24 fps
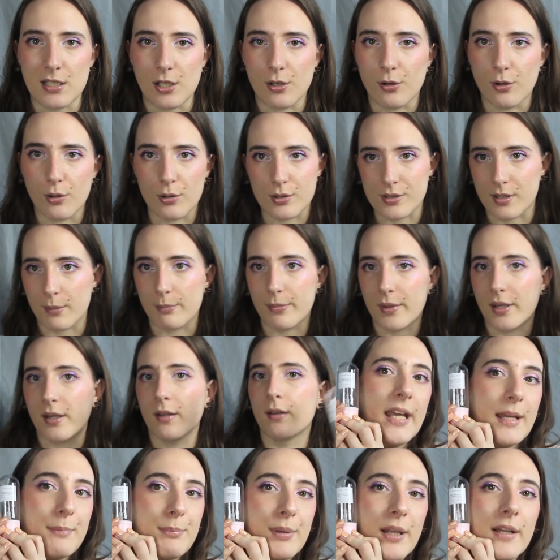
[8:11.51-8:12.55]
year or something.
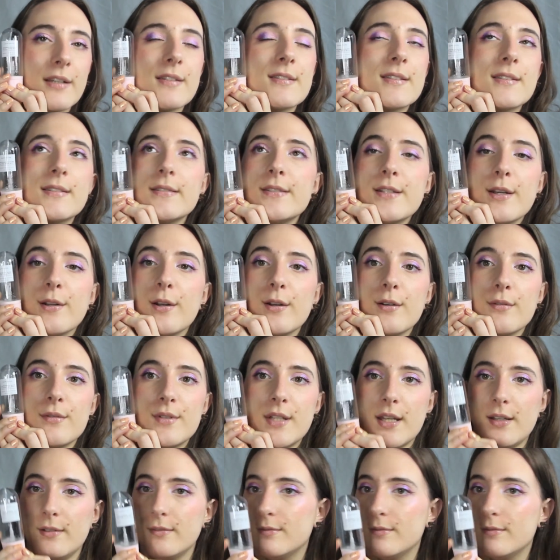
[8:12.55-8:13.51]
A+, 10 out of 10.